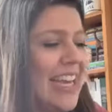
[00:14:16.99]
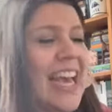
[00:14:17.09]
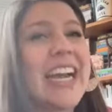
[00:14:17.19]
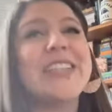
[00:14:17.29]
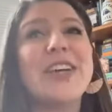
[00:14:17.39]

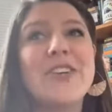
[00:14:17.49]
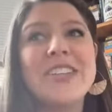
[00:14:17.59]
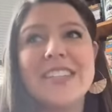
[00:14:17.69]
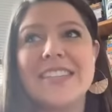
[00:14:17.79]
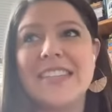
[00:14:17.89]
And I literally
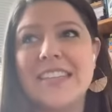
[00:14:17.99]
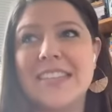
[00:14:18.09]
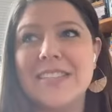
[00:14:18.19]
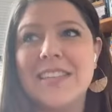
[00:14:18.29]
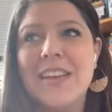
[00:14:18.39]
said the
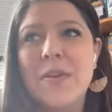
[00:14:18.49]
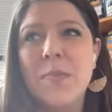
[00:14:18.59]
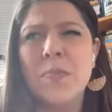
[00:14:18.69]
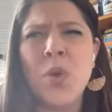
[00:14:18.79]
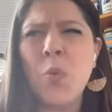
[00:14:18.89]
sentence,
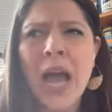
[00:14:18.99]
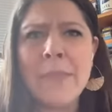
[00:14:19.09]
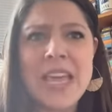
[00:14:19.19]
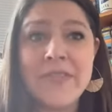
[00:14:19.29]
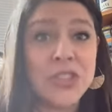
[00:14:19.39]
why am I
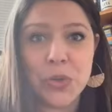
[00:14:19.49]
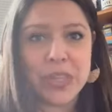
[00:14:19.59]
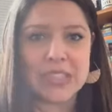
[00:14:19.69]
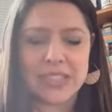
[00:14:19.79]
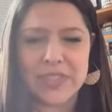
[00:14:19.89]
even doing
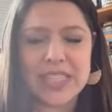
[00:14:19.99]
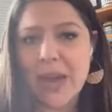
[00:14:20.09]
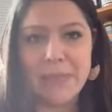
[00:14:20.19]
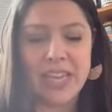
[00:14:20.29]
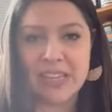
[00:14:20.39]
this if it's
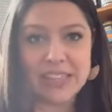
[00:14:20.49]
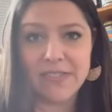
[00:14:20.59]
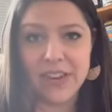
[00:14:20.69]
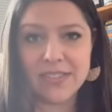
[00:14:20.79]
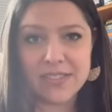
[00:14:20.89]
not making a
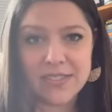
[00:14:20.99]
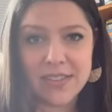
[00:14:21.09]
difference?